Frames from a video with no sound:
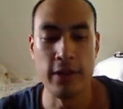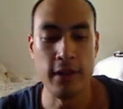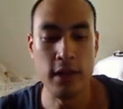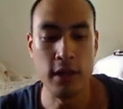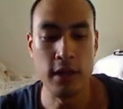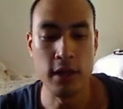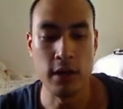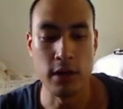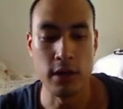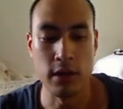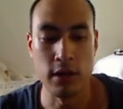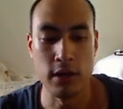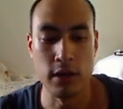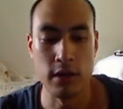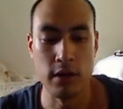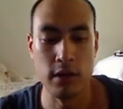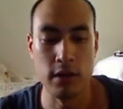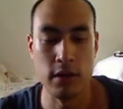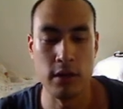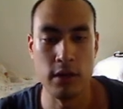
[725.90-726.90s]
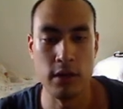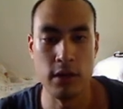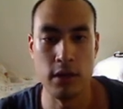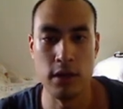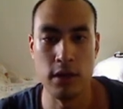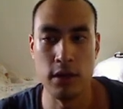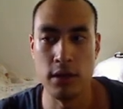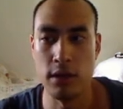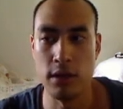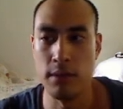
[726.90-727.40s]
here,
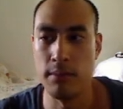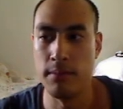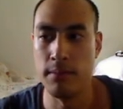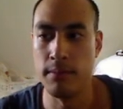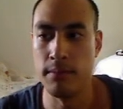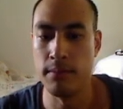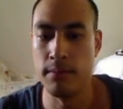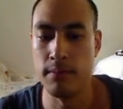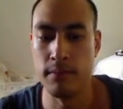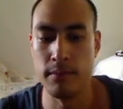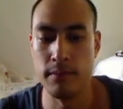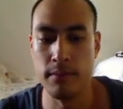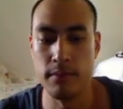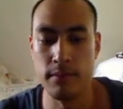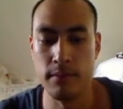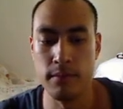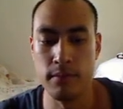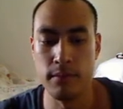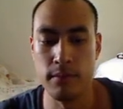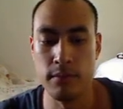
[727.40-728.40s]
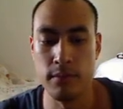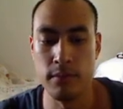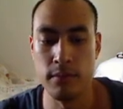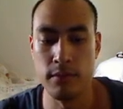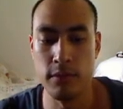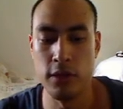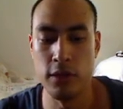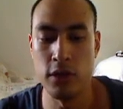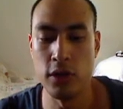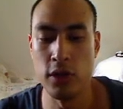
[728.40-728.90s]

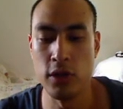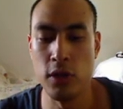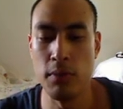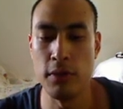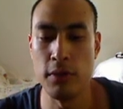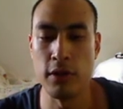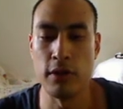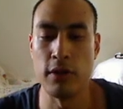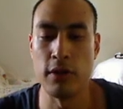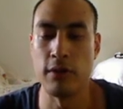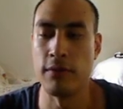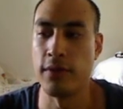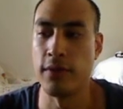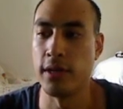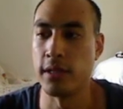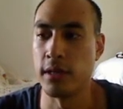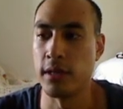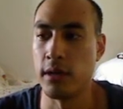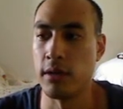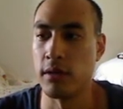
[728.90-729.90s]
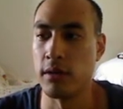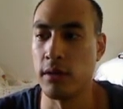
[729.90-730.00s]
you can open your interface editor.